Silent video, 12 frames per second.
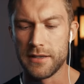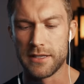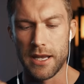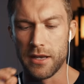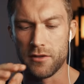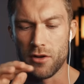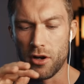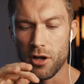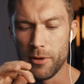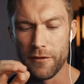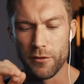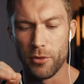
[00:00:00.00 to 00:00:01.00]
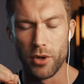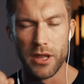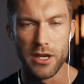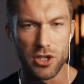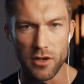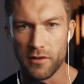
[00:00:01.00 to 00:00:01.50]
you say it's not coming from a
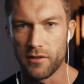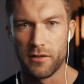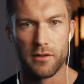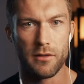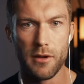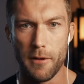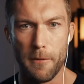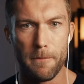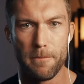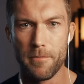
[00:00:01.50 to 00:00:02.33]
religious uh,